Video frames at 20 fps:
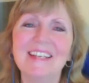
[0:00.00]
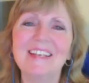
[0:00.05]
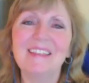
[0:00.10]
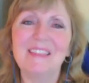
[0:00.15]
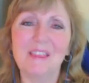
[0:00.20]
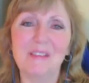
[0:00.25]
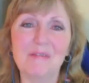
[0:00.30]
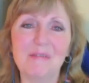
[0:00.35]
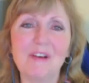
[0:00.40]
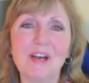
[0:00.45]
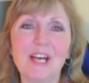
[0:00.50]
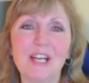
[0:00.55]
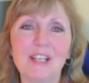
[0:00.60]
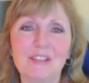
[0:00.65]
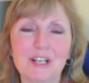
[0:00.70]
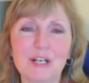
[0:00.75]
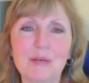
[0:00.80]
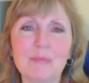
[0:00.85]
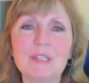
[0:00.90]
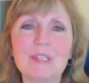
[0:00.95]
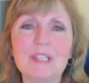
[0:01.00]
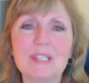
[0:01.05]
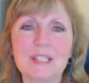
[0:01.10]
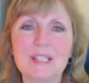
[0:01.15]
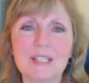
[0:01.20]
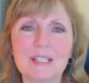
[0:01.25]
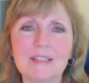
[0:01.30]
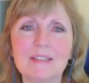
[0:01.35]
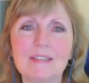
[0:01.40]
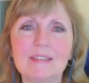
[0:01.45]
the fact that I'm
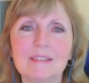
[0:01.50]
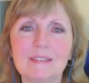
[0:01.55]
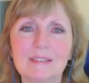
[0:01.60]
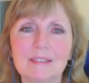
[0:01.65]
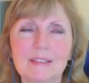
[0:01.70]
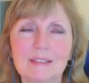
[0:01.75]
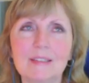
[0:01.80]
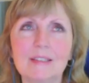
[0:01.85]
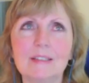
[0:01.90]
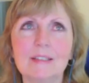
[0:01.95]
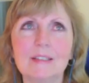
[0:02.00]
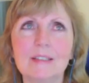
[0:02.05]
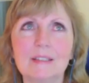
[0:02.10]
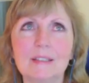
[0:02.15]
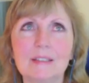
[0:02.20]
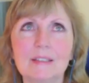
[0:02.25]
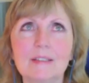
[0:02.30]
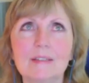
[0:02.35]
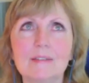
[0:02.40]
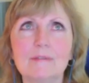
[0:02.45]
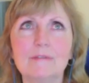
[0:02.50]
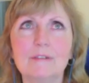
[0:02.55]
still uh,